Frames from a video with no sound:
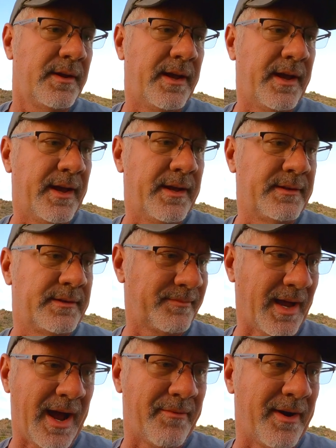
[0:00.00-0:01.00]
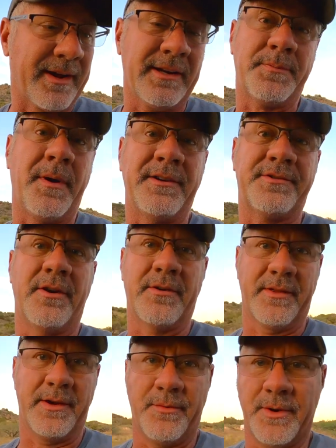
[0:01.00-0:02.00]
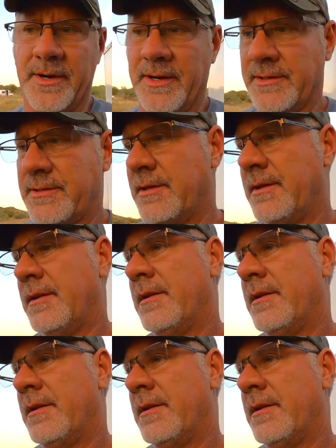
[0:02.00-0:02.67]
And I reckon it's probably stronger than it was.